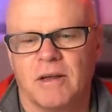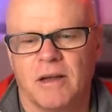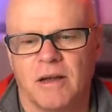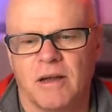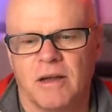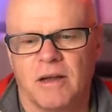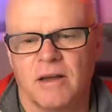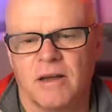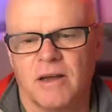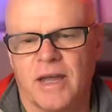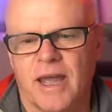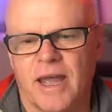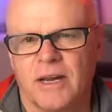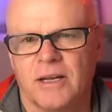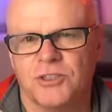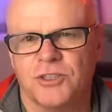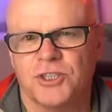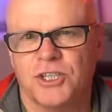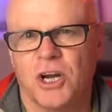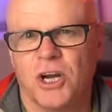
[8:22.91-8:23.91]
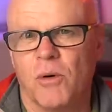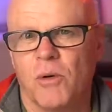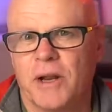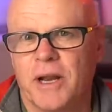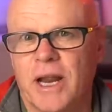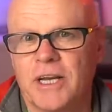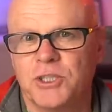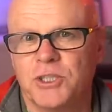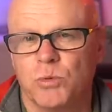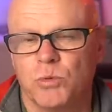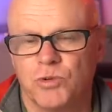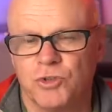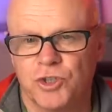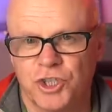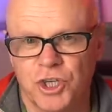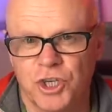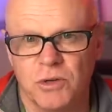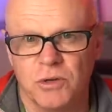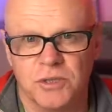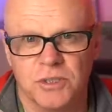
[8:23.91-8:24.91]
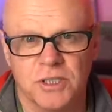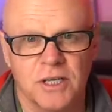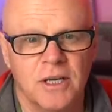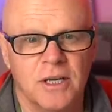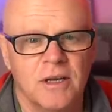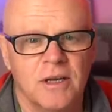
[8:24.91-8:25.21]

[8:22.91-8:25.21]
and show an actual shoot.